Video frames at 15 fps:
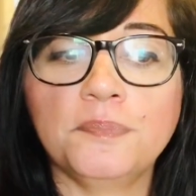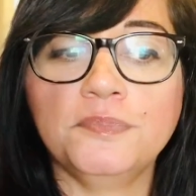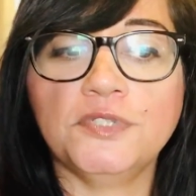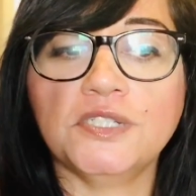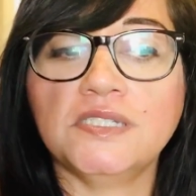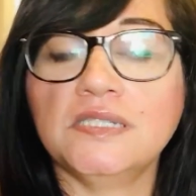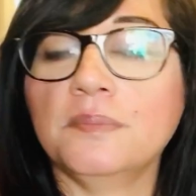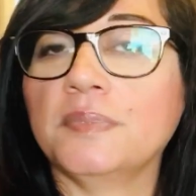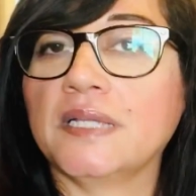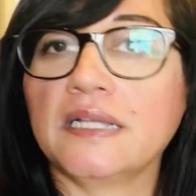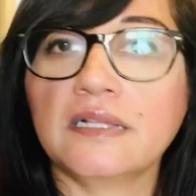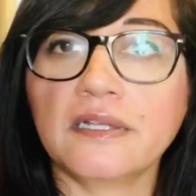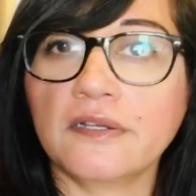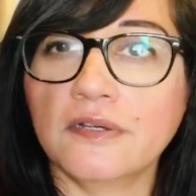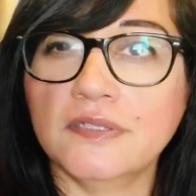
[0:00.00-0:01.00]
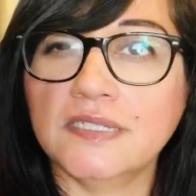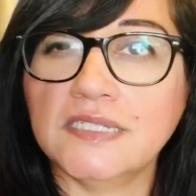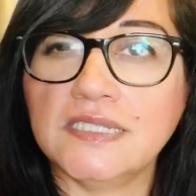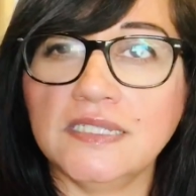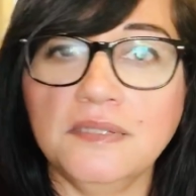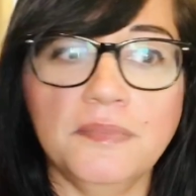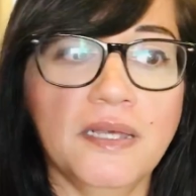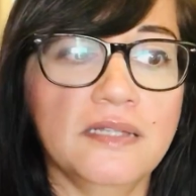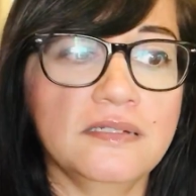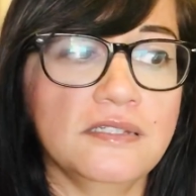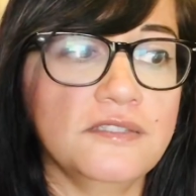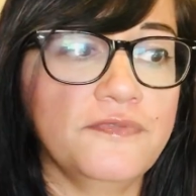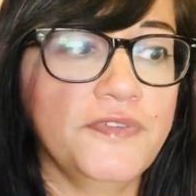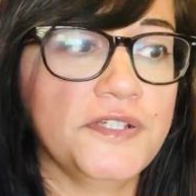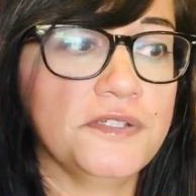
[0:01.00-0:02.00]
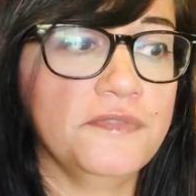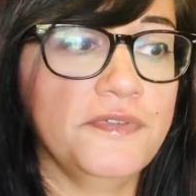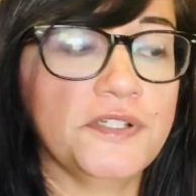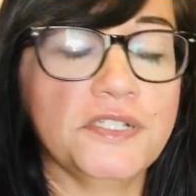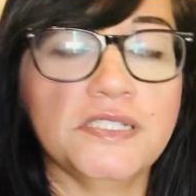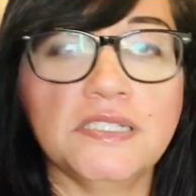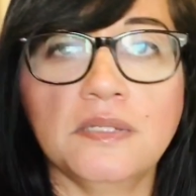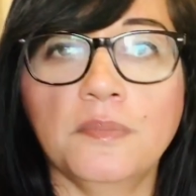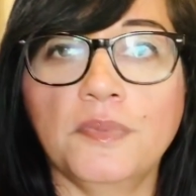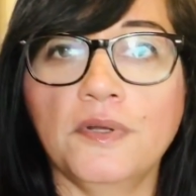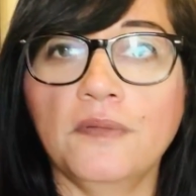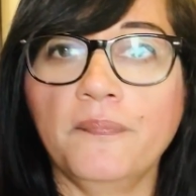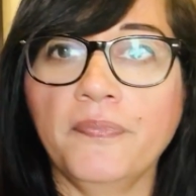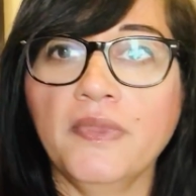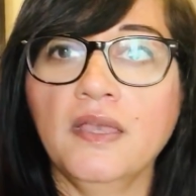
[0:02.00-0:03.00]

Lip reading: Just simply click on this email. And it's very, very simple.